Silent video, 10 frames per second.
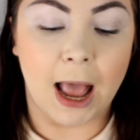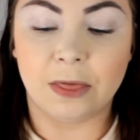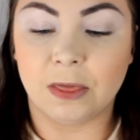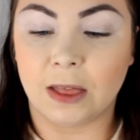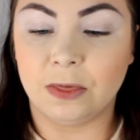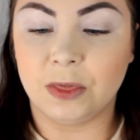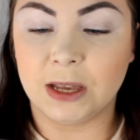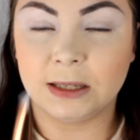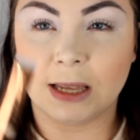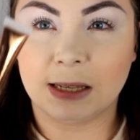And then
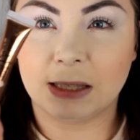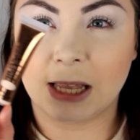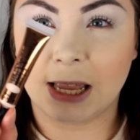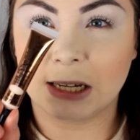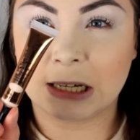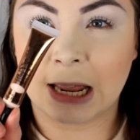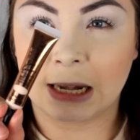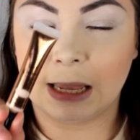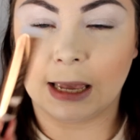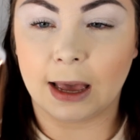this is the
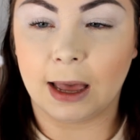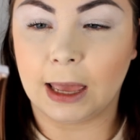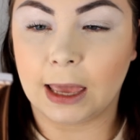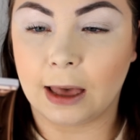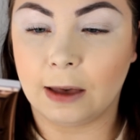Technic eye